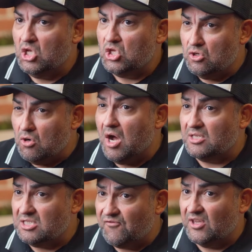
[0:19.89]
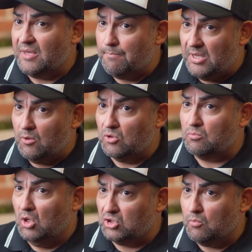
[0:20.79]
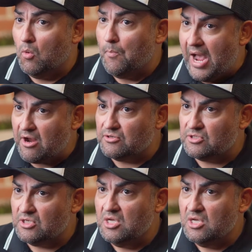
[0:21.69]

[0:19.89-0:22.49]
you know how tough it can be with multiple buyers